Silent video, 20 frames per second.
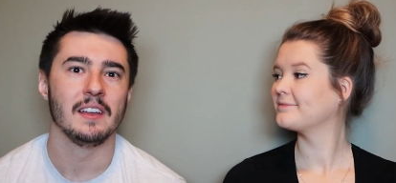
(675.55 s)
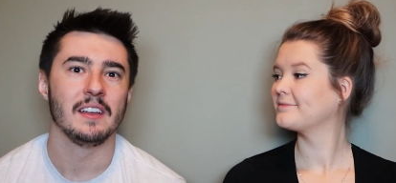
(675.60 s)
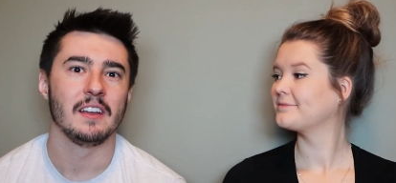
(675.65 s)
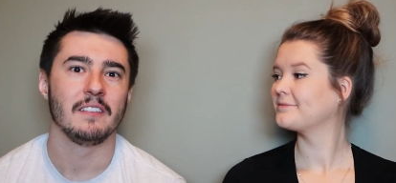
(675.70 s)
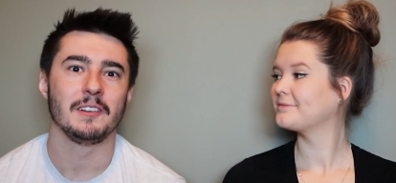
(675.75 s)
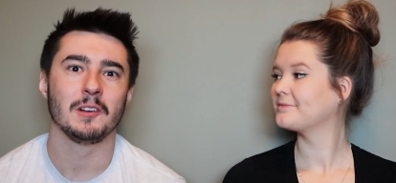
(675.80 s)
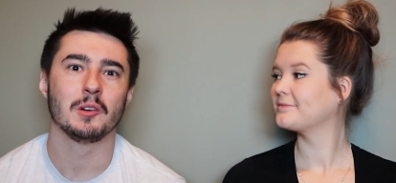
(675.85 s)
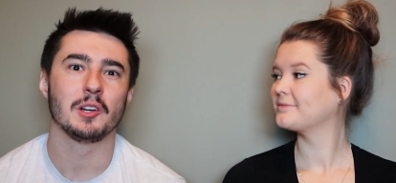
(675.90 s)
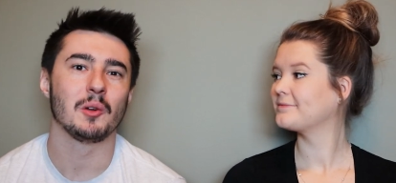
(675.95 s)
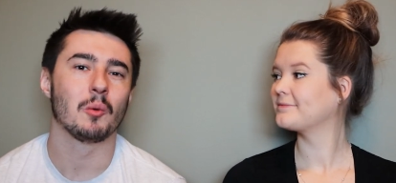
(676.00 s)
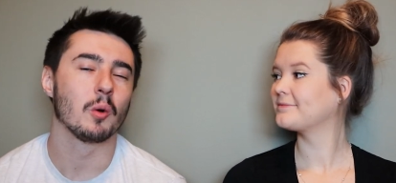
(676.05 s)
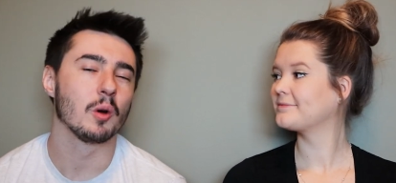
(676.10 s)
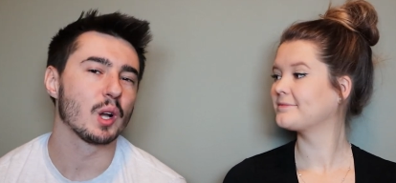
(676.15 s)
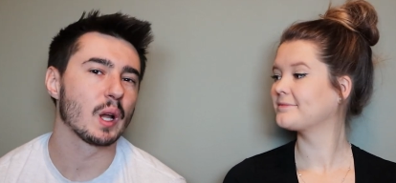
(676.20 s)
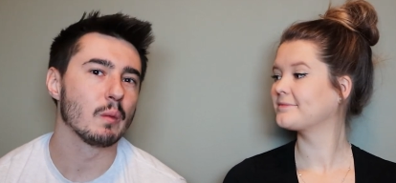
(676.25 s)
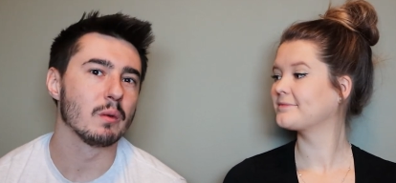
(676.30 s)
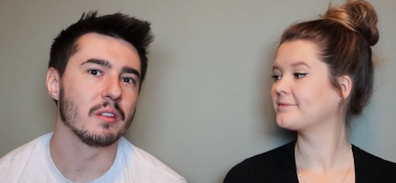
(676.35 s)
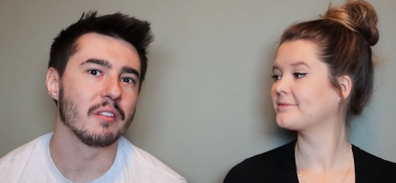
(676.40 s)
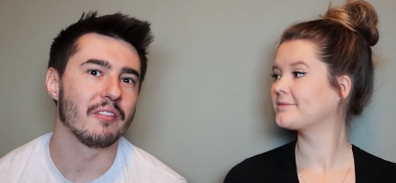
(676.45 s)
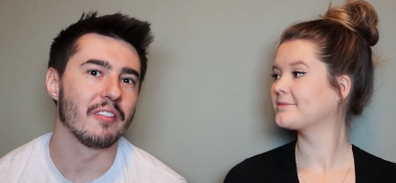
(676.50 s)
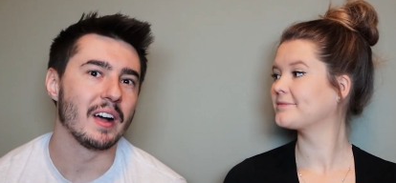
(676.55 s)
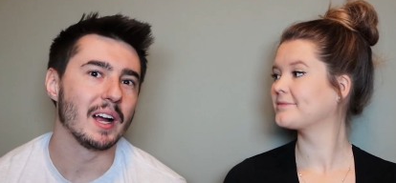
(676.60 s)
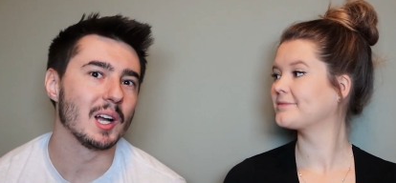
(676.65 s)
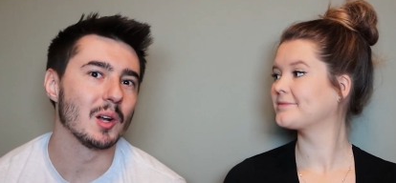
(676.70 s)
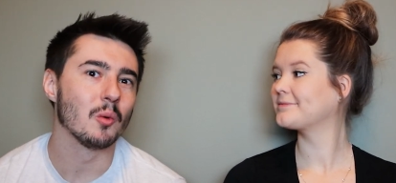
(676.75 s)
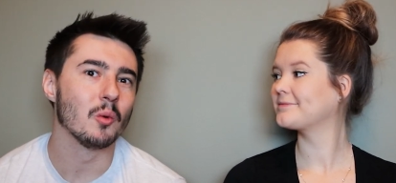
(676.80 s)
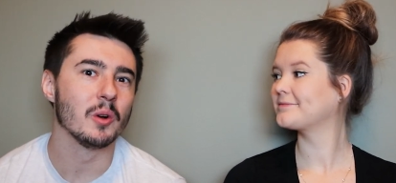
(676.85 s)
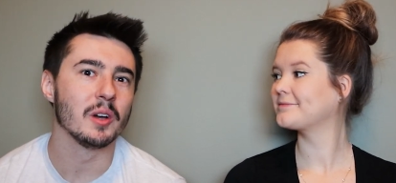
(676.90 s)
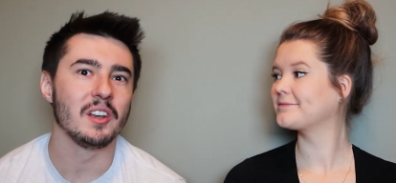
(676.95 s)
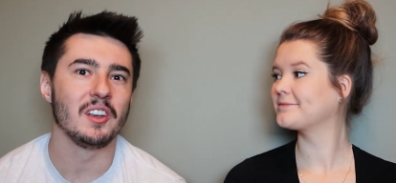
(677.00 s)
Speaker 1: If you're already working with
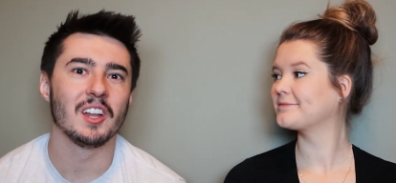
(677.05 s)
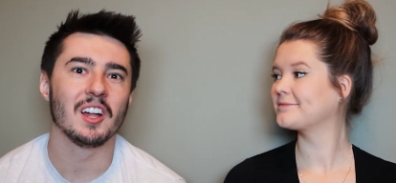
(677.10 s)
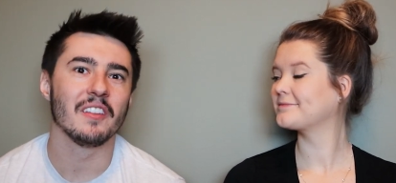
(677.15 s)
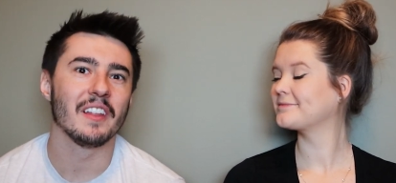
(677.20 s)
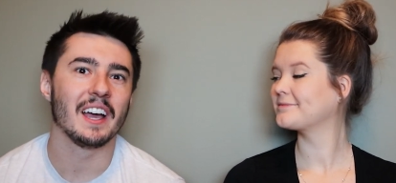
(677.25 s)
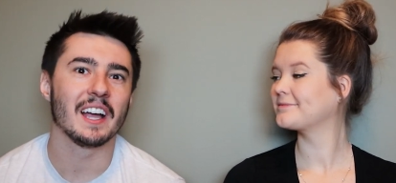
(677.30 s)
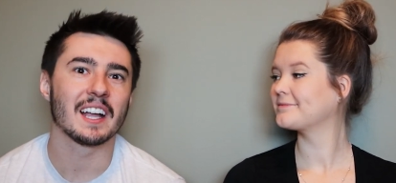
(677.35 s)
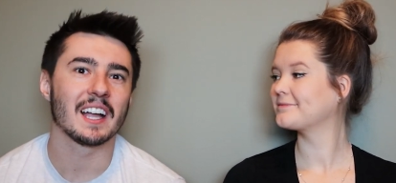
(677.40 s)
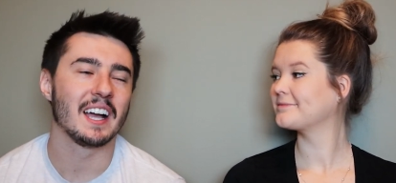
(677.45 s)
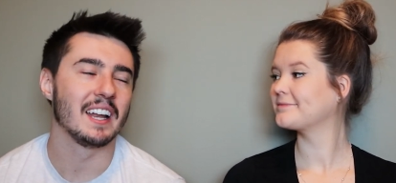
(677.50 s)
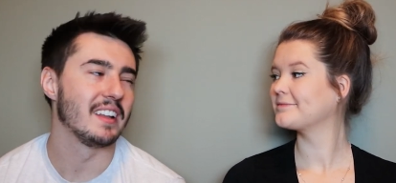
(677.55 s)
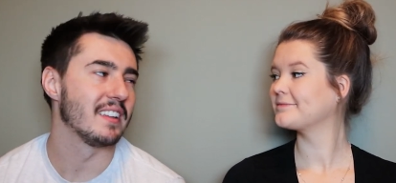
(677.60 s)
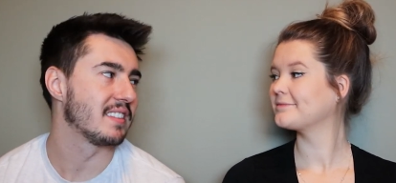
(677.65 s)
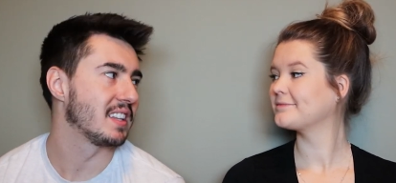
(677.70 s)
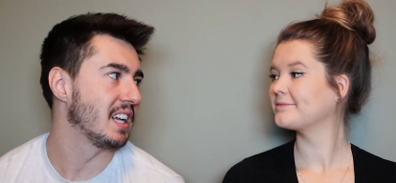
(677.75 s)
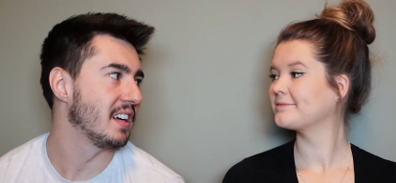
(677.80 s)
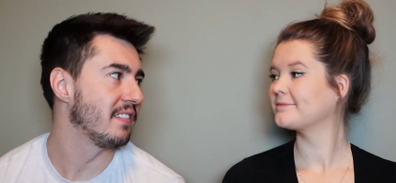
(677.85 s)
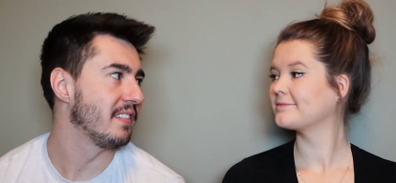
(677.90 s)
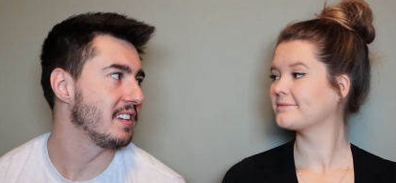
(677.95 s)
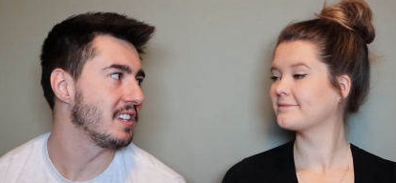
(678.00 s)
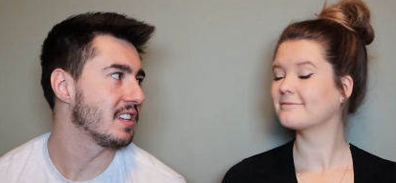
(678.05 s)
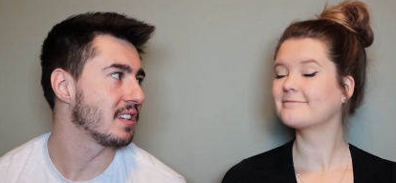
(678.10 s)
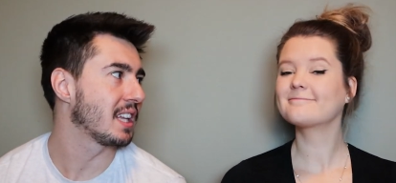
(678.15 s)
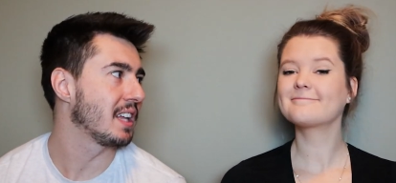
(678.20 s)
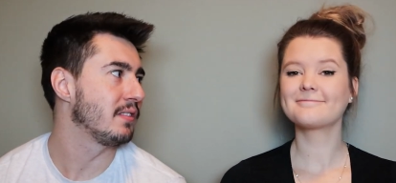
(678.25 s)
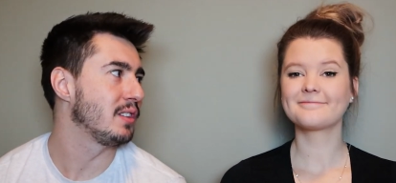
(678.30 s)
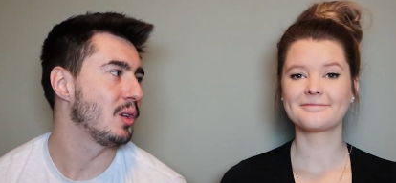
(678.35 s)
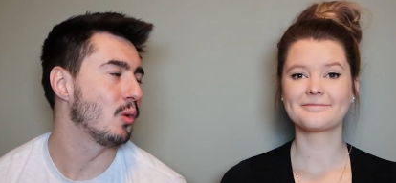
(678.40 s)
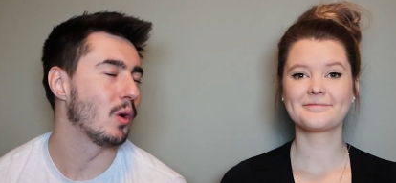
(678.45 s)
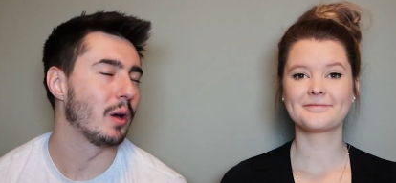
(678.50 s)
firewood and all that kind of stuff, it just
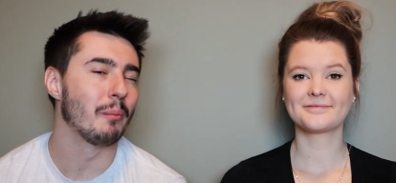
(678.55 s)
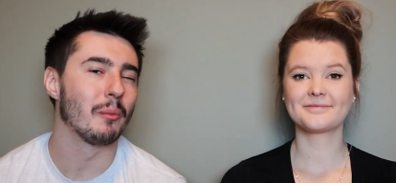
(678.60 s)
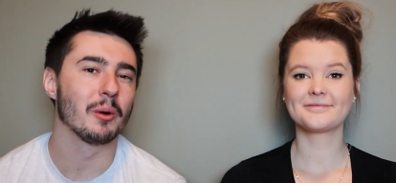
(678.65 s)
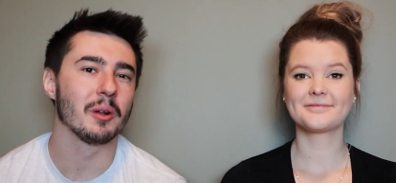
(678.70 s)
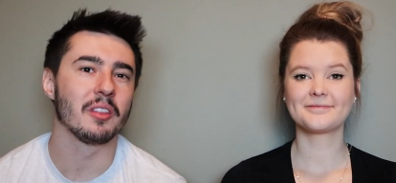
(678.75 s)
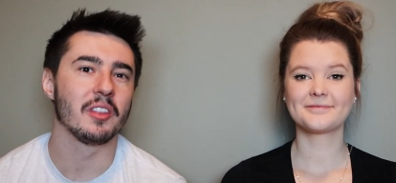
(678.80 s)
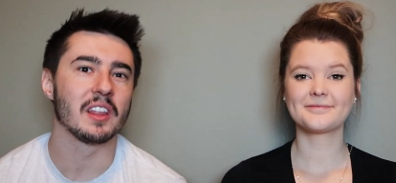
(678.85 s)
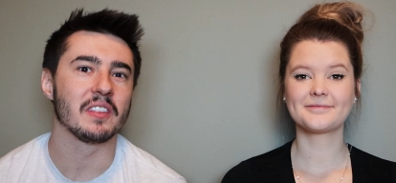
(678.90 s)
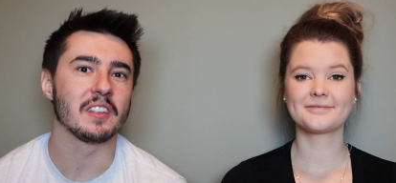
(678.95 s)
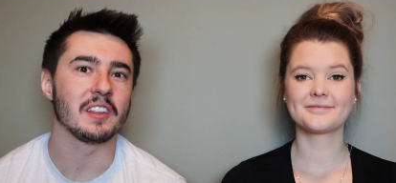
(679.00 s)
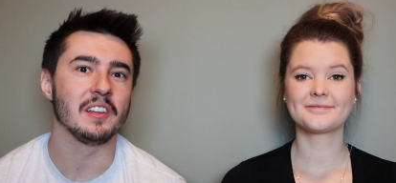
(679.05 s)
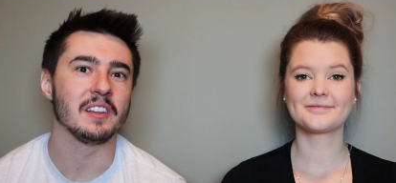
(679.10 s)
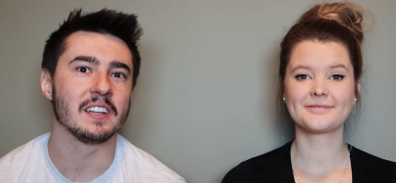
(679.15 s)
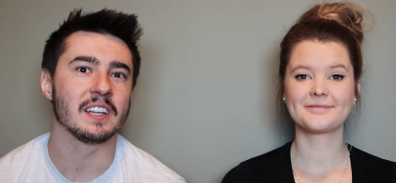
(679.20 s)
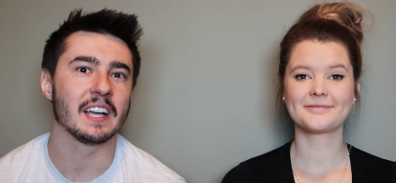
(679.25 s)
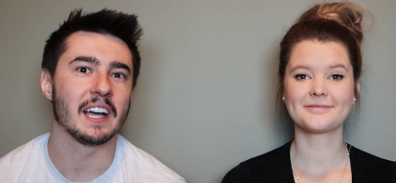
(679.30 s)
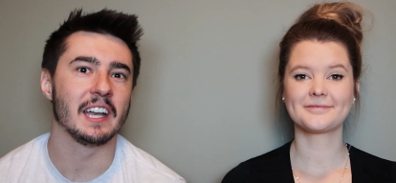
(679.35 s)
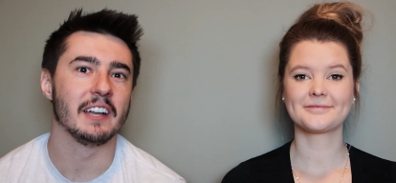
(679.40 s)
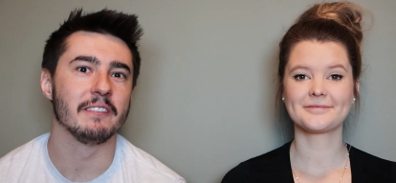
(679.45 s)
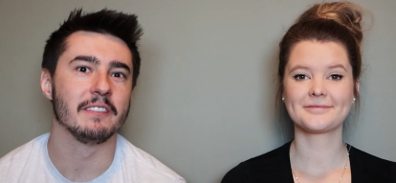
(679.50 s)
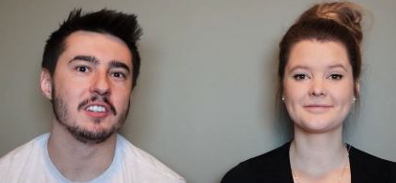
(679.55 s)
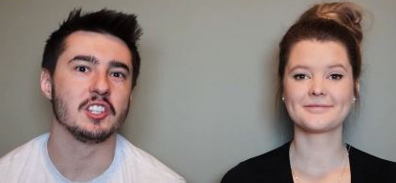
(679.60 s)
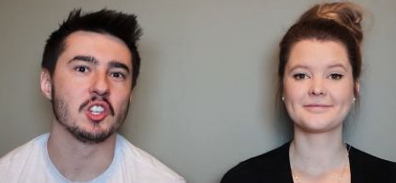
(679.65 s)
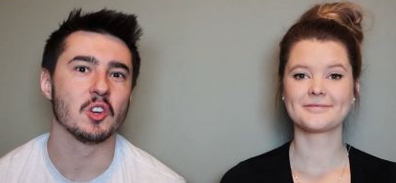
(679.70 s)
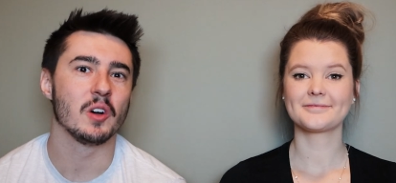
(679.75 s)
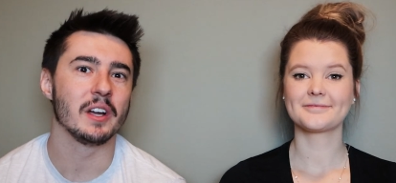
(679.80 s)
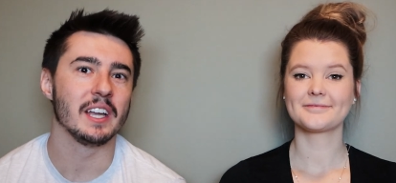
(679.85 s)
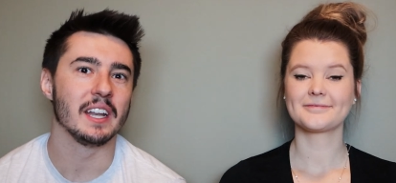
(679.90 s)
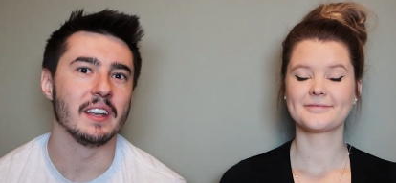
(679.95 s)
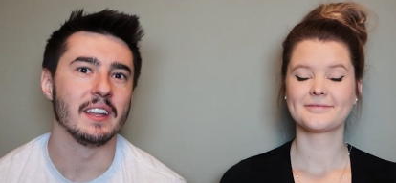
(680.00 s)
gives you one more thing that you can kind of
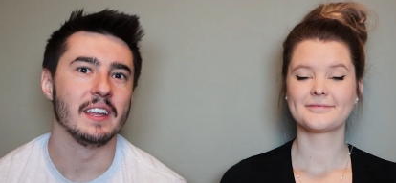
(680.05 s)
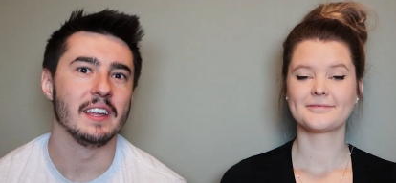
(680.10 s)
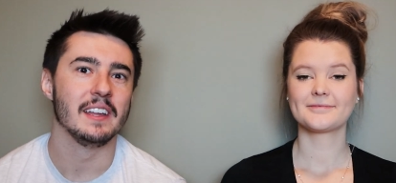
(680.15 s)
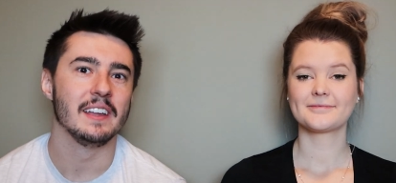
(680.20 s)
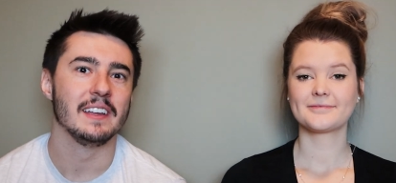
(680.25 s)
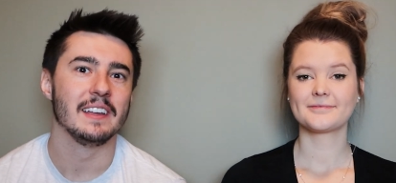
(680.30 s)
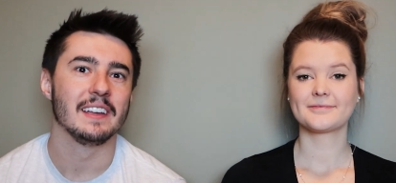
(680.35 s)
enjoy and